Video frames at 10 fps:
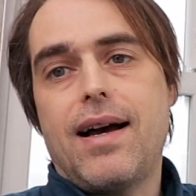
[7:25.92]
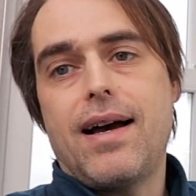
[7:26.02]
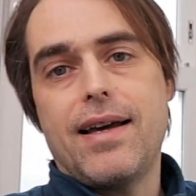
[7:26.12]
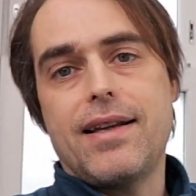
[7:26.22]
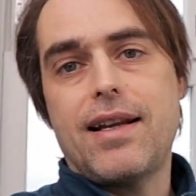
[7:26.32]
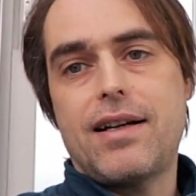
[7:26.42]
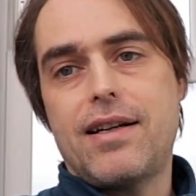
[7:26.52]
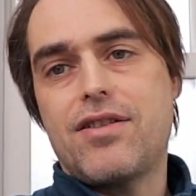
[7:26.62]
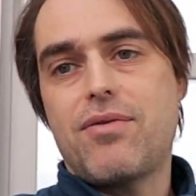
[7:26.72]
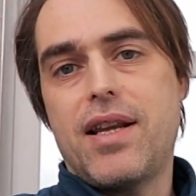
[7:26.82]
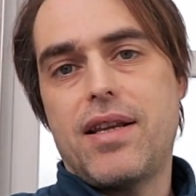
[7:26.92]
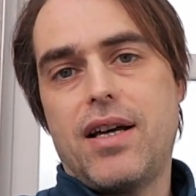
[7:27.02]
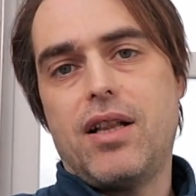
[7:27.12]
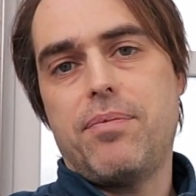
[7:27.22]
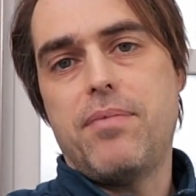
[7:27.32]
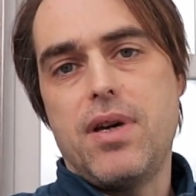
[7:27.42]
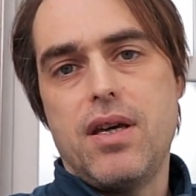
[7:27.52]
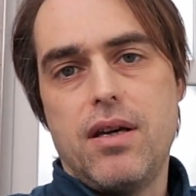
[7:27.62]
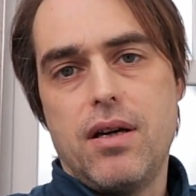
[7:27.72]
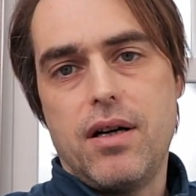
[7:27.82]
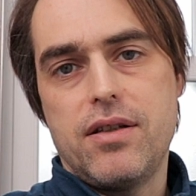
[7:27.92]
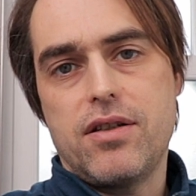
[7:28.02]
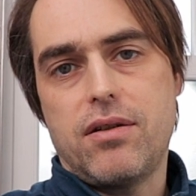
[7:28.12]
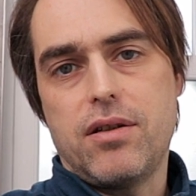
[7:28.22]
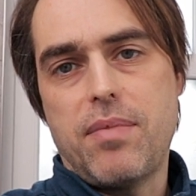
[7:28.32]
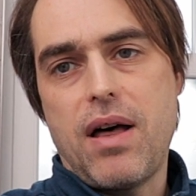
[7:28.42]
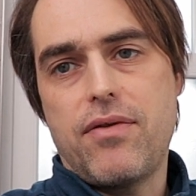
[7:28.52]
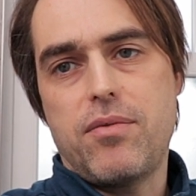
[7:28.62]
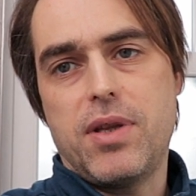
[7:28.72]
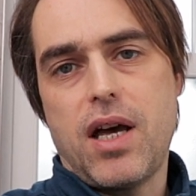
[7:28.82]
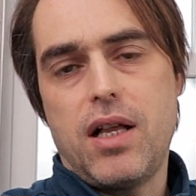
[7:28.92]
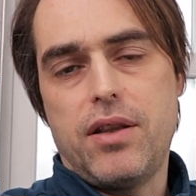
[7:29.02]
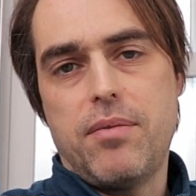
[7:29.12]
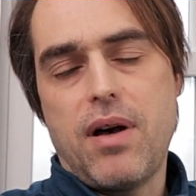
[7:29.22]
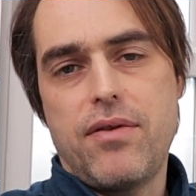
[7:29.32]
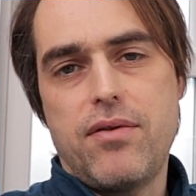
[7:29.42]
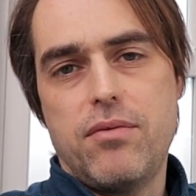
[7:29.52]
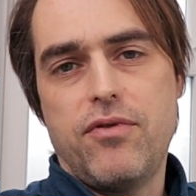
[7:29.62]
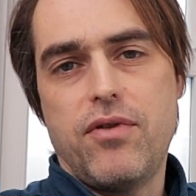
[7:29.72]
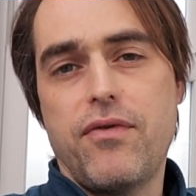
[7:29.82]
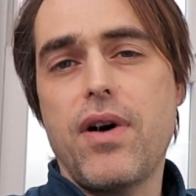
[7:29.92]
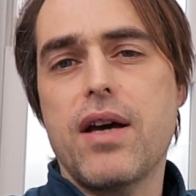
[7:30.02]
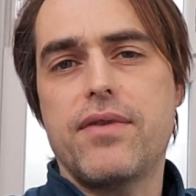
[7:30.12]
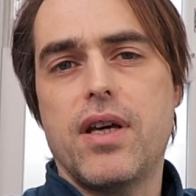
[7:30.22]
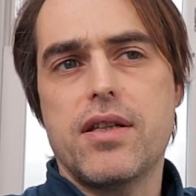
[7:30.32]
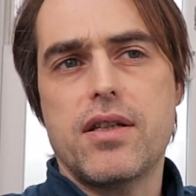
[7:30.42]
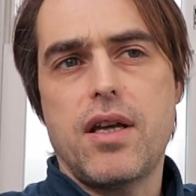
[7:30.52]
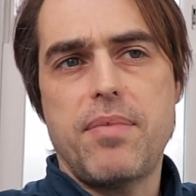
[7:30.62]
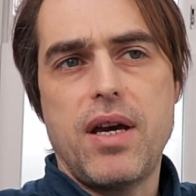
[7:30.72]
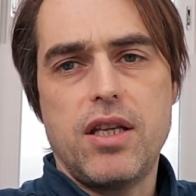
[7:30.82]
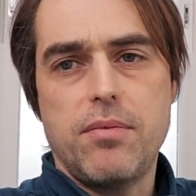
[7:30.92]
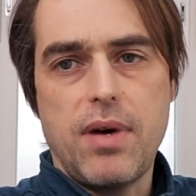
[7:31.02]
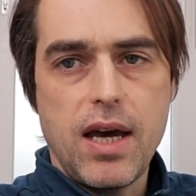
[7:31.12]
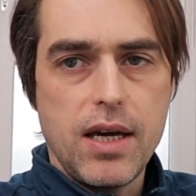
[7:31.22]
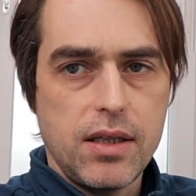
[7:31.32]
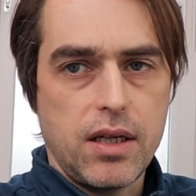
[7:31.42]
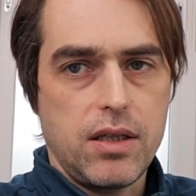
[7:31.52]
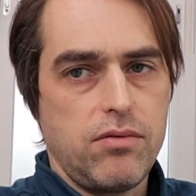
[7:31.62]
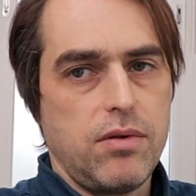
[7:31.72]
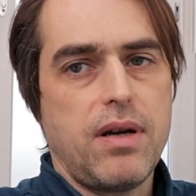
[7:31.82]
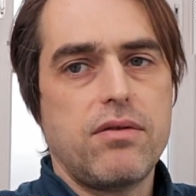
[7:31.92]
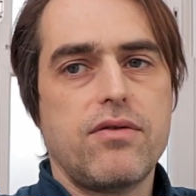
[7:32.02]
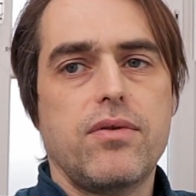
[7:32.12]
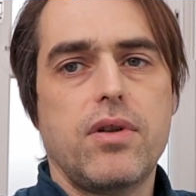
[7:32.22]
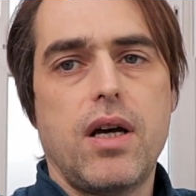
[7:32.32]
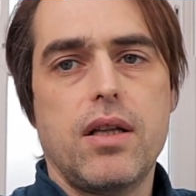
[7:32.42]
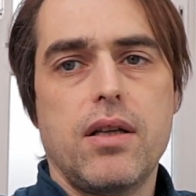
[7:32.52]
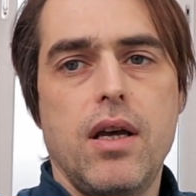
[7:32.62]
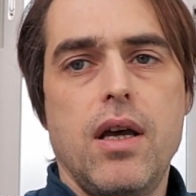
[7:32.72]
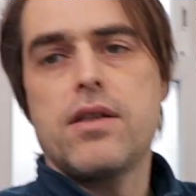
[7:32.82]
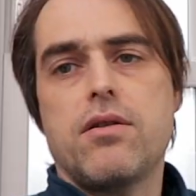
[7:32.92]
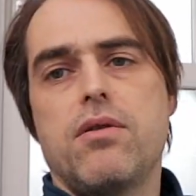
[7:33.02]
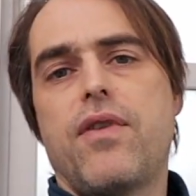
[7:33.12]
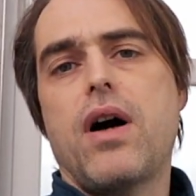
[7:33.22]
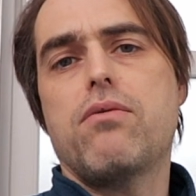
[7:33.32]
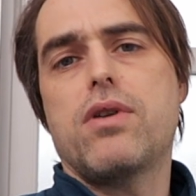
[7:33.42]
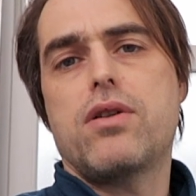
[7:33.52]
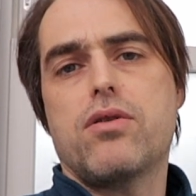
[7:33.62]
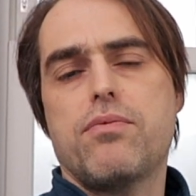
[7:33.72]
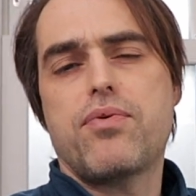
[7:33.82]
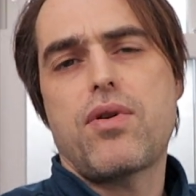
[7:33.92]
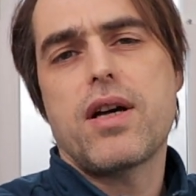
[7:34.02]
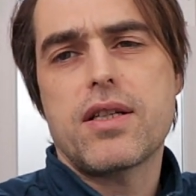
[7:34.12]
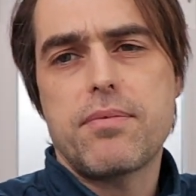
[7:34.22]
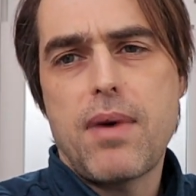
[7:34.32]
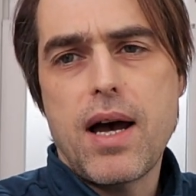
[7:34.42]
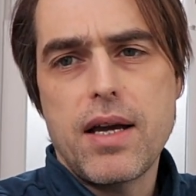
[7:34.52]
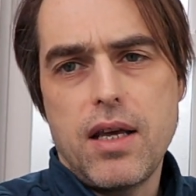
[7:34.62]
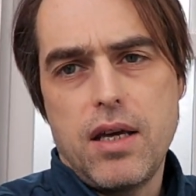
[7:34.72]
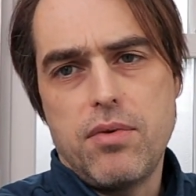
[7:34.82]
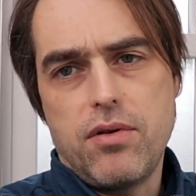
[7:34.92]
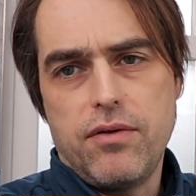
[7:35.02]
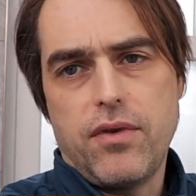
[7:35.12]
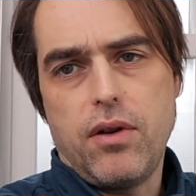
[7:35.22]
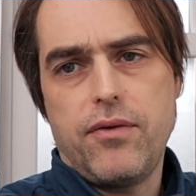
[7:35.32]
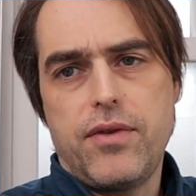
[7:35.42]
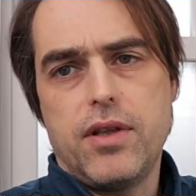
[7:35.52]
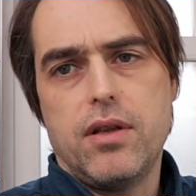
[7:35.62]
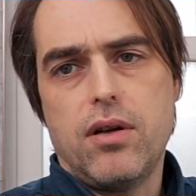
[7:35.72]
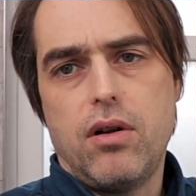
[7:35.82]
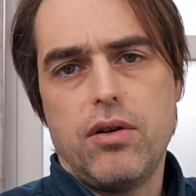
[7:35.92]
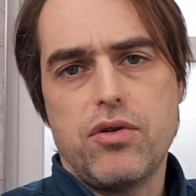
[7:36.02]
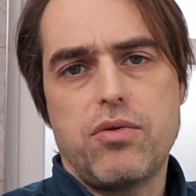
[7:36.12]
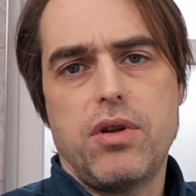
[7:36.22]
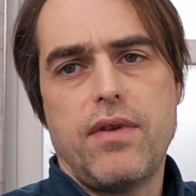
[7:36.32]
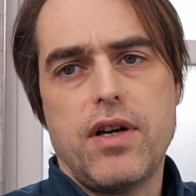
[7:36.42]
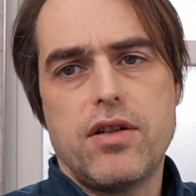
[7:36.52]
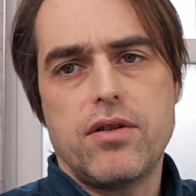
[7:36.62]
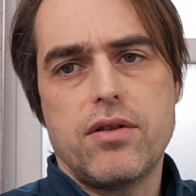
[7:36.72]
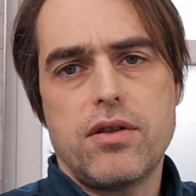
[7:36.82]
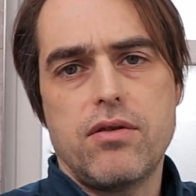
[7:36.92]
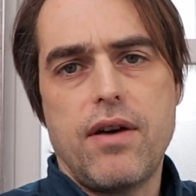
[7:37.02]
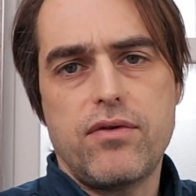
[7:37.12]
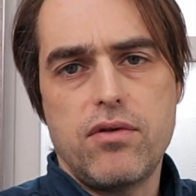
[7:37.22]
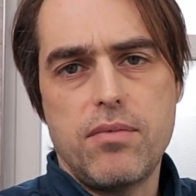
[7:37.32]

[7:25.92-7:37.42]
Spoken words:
I had another trade help me install the bathroom and tile the bathroom for 5 days, and I paid him £800 for that. So if I were to price my labor involved in all those renovations, you have to